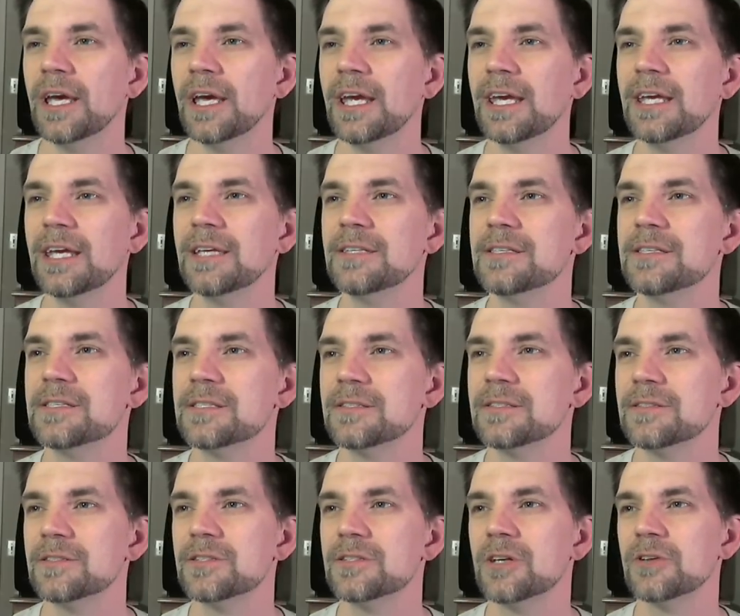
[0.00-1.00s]

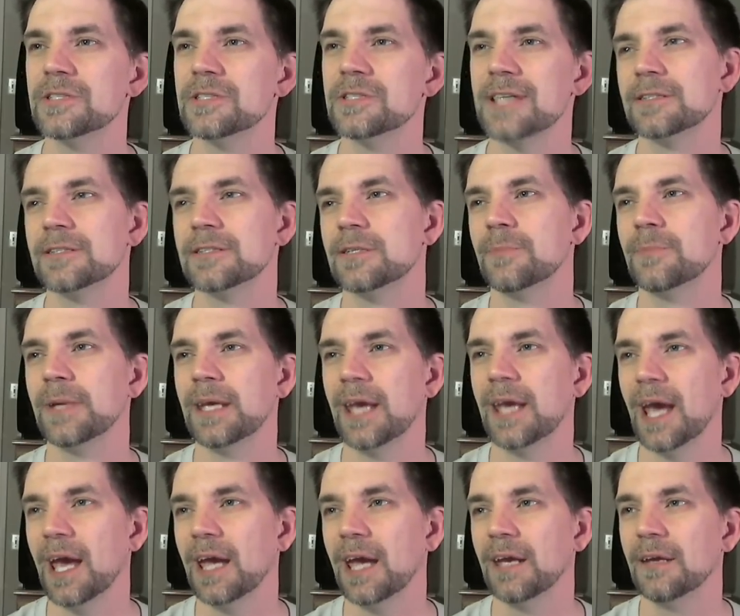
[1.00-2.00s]
he's turns out to be
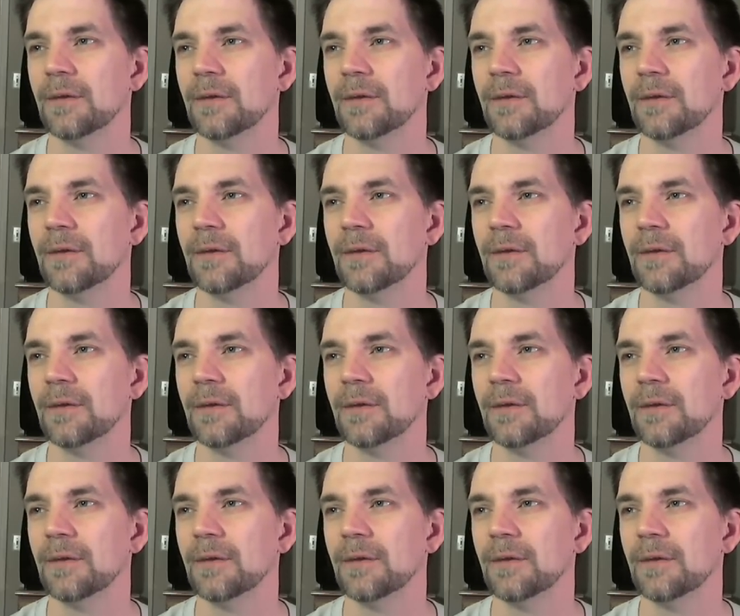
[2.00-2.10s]
gay.